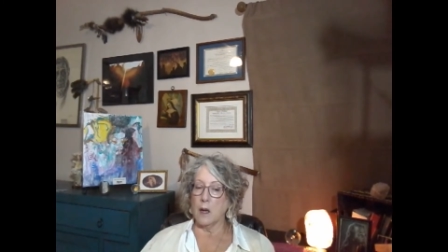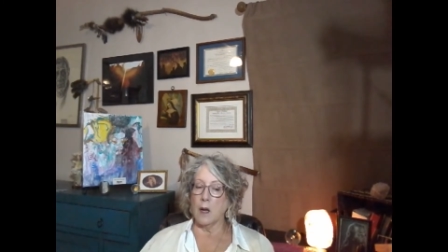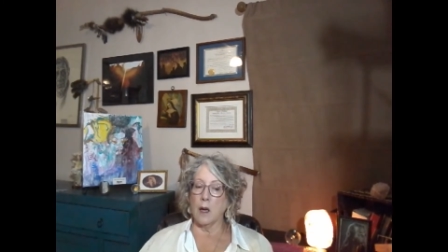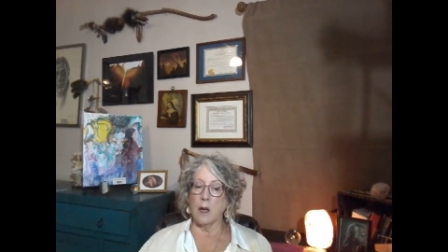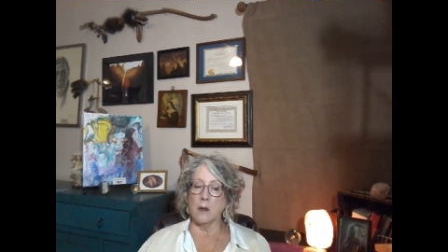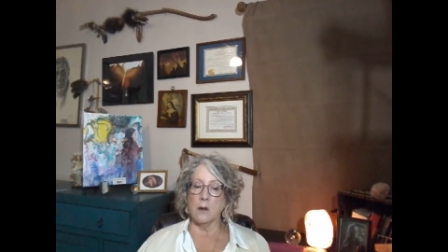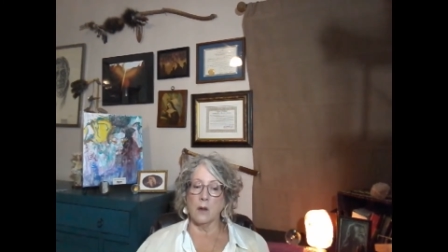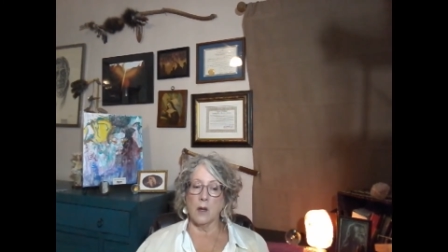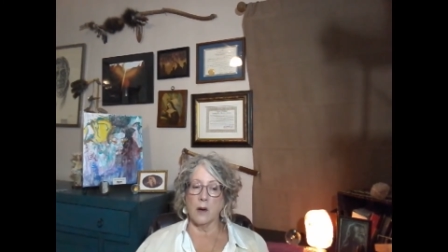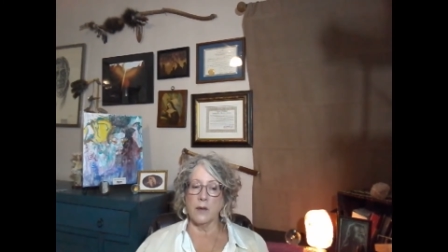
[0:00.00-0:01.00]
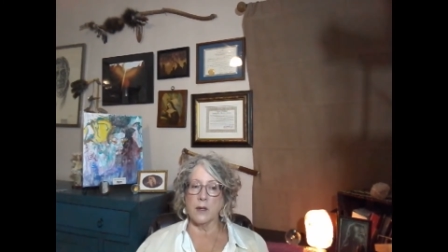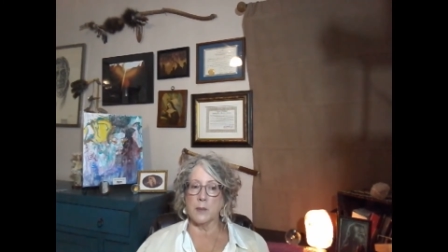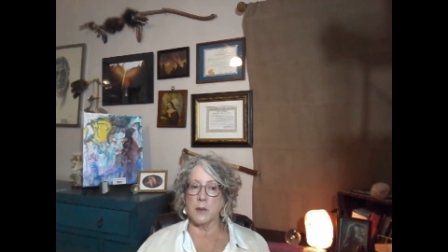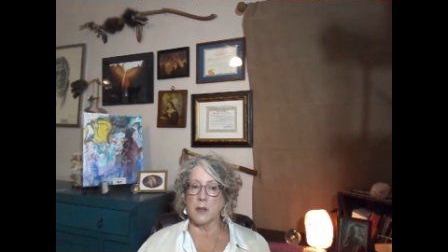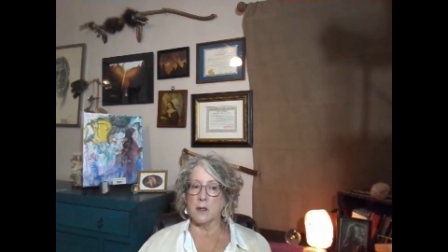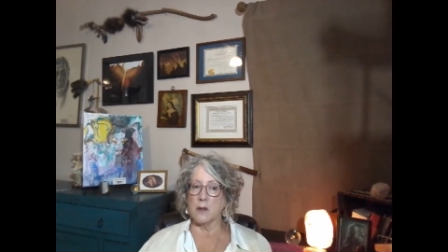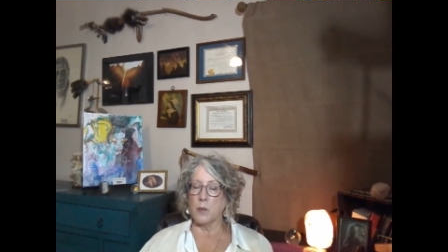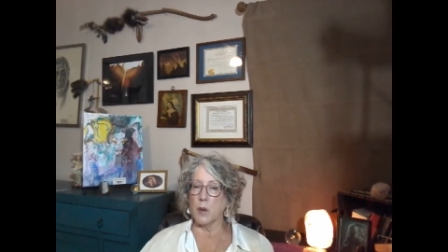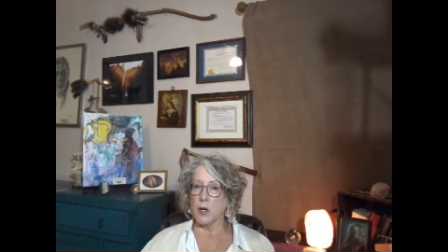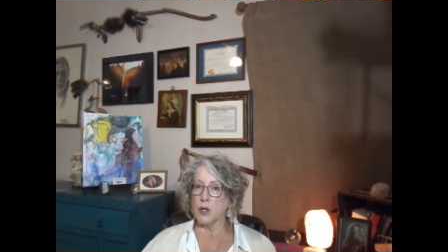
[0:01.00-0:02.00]
And a lot of it is because
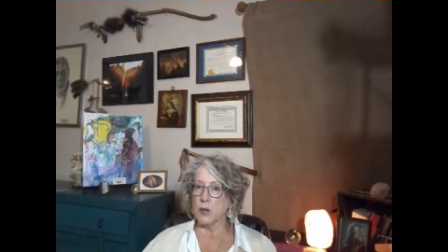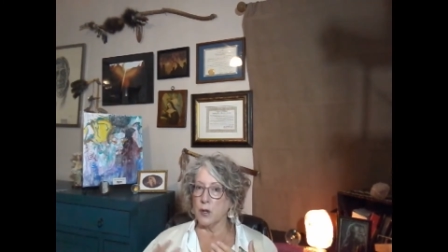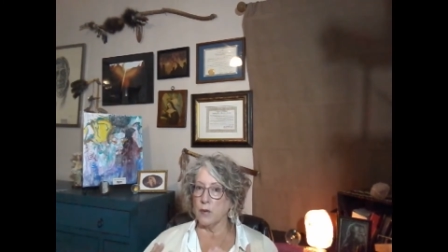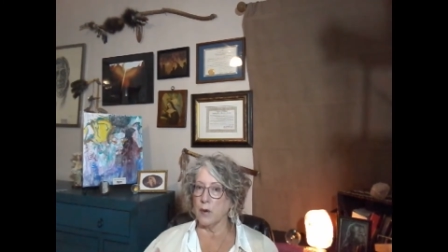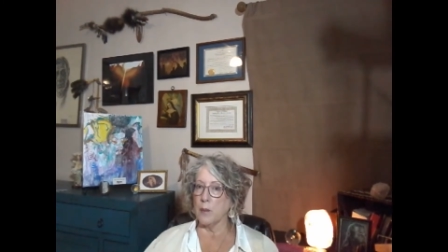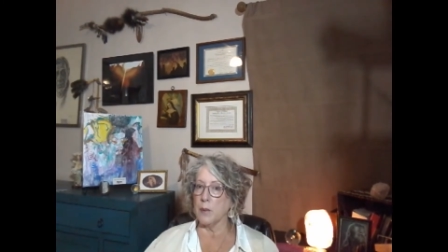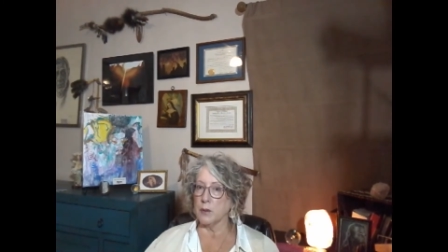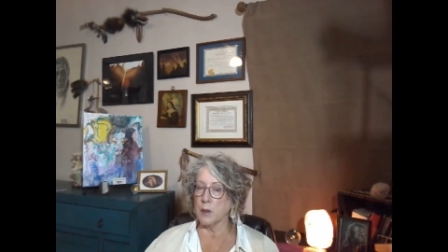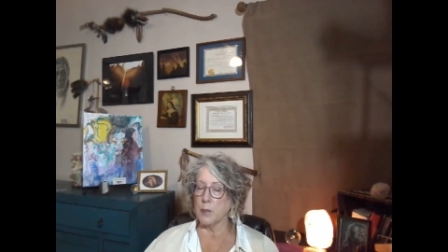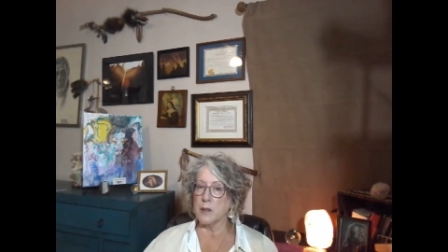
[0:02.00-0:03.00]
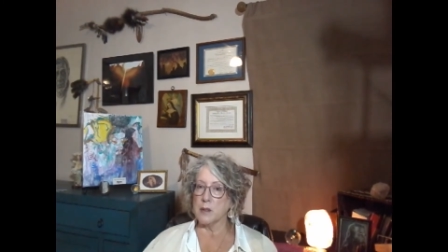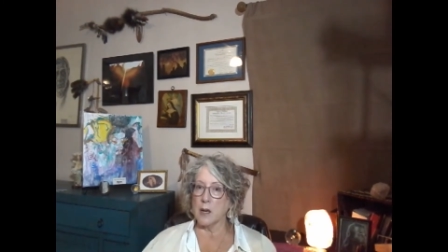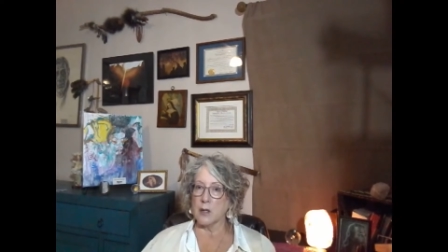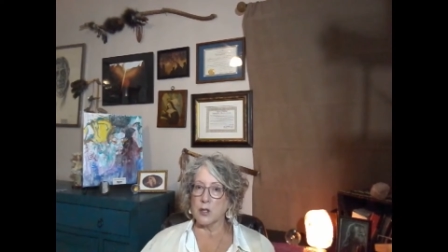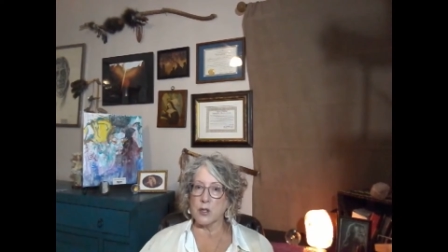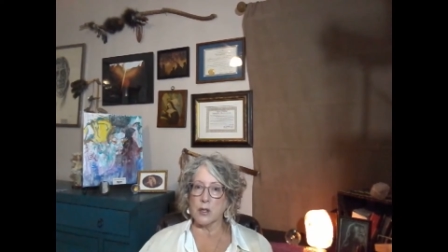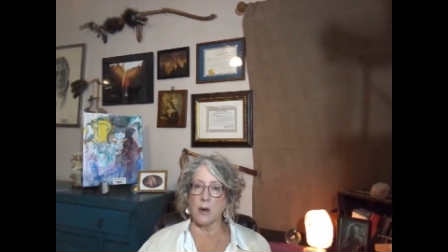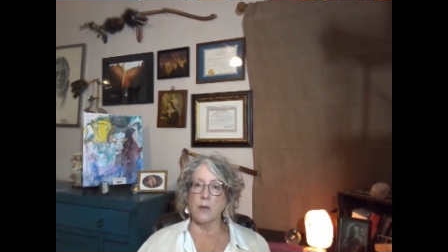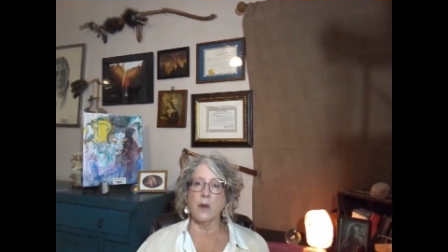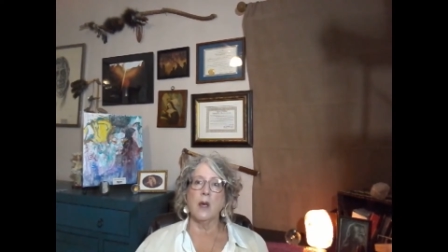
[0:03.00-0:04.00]
of pressure that you've got built up inside
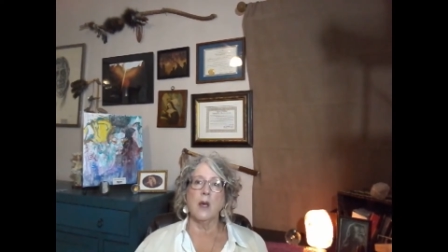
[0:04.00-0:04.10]
yourself